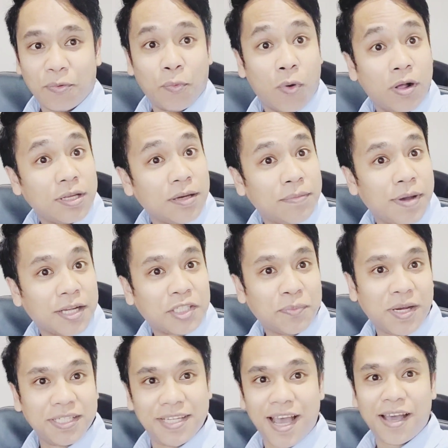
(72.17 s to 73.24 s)
Welcome back to
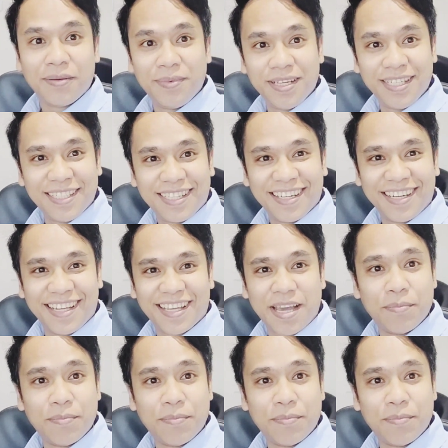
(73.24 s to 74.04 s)
my diabetes clinic.